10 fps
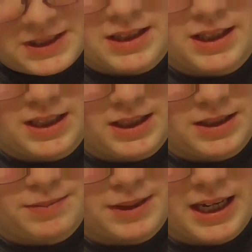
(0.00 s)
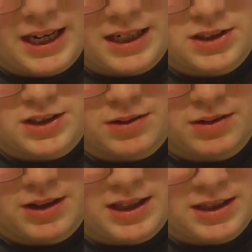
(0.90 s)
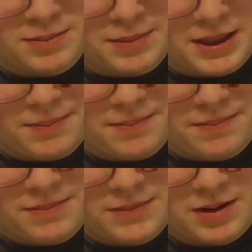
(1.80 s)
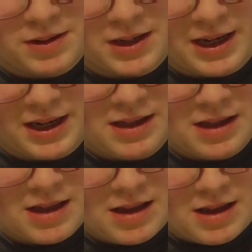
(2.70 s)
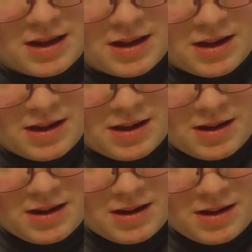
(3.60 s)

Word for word: And then number eight showed this bit. Okay. Are